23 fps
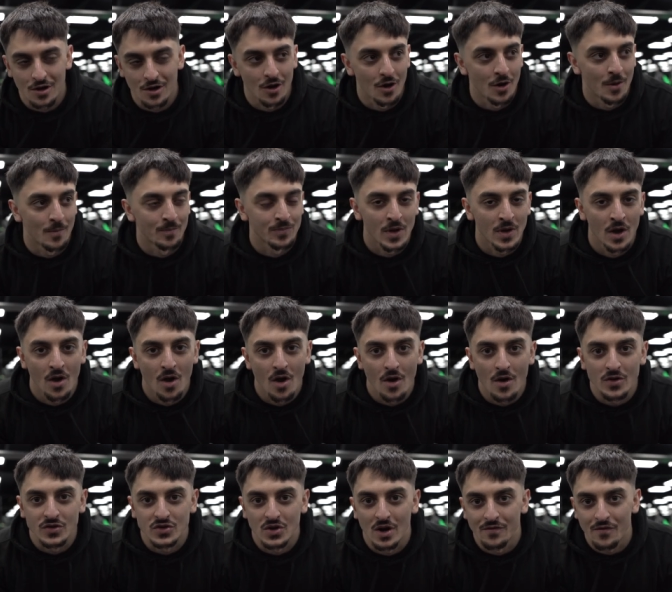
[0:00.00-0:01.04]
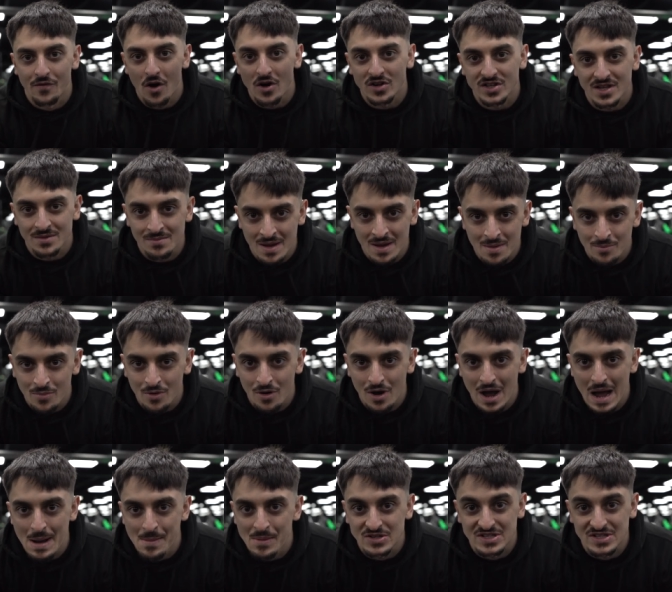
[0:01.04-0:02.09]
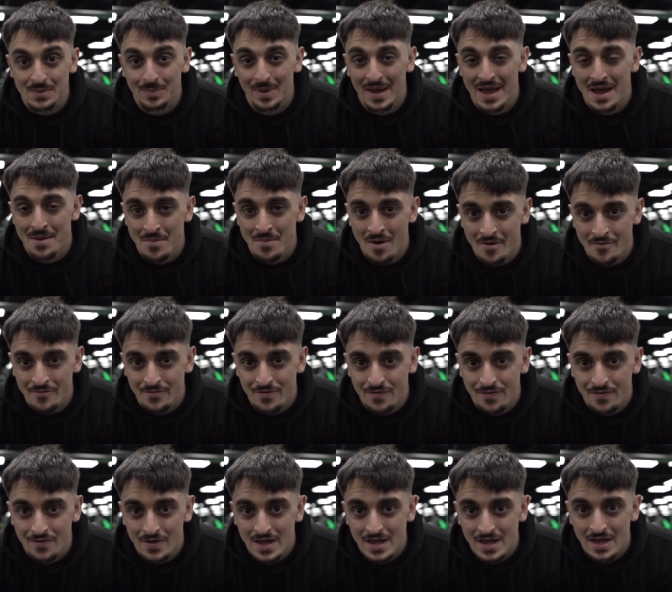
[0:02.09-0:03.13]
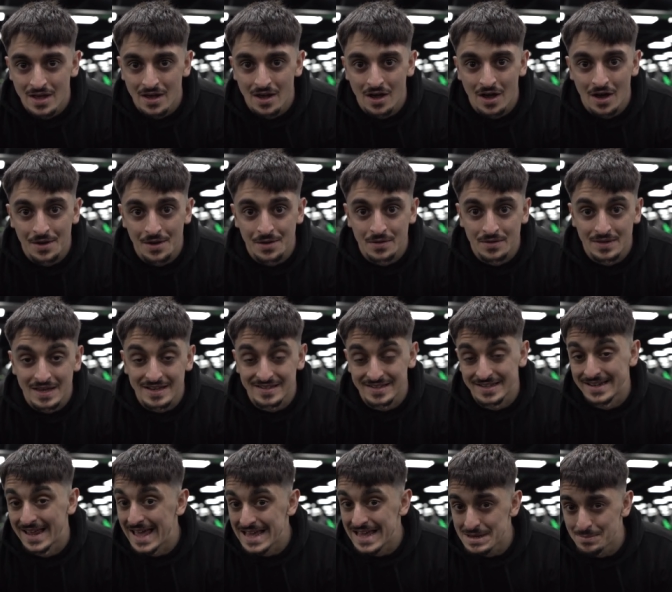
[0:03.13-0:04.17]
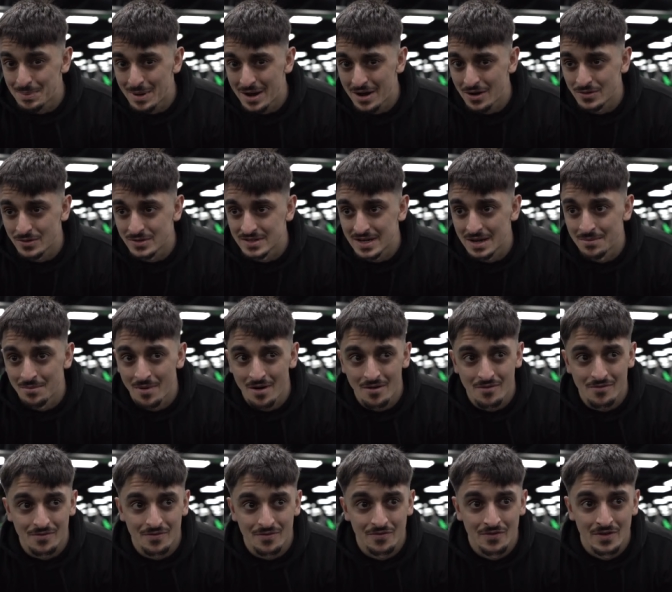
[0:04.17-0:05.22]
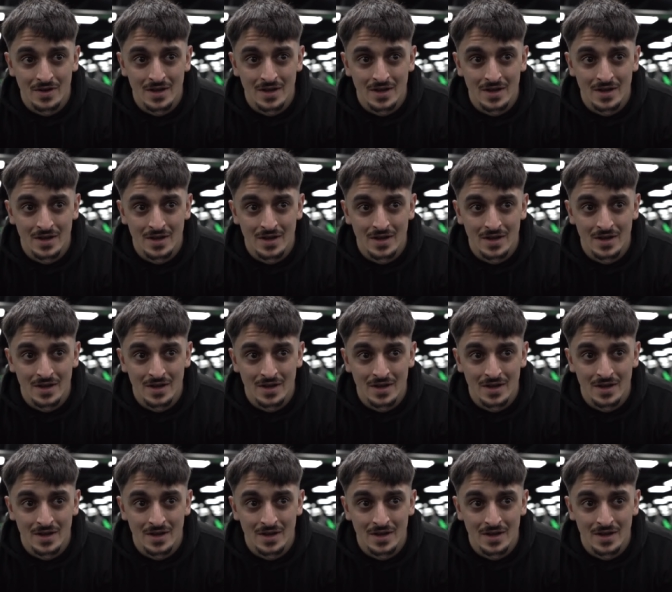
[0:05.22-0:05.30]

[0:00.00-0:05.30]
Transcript: Um, so I've asked a member how much they pay a month, and they said 80 pounds a month